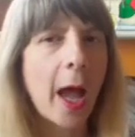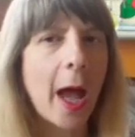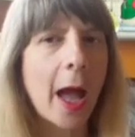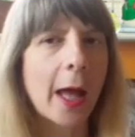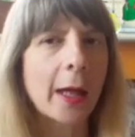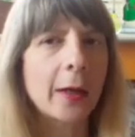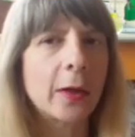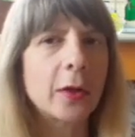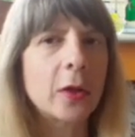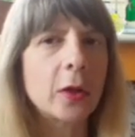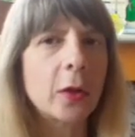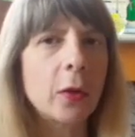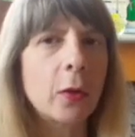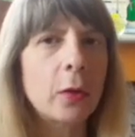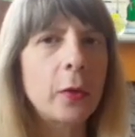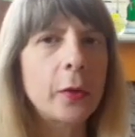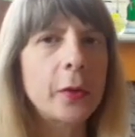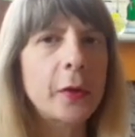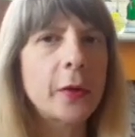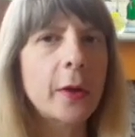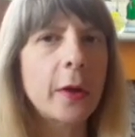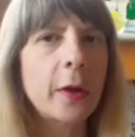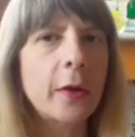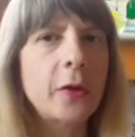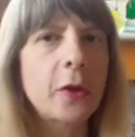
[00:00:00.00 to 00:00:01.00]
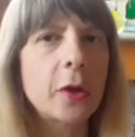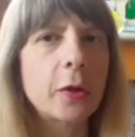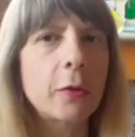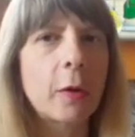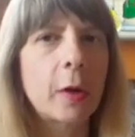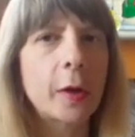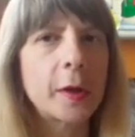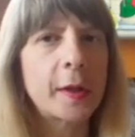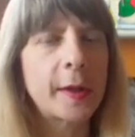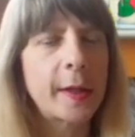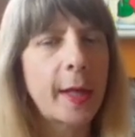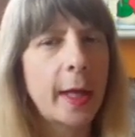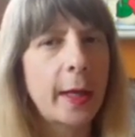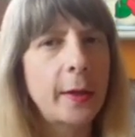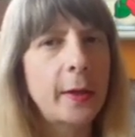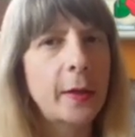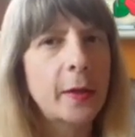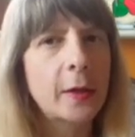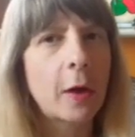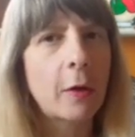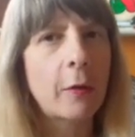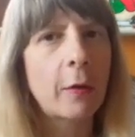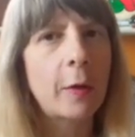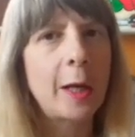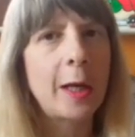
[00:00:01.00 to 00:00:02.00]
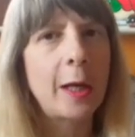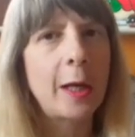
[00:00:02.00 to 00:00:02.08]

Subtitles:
and also to our sense of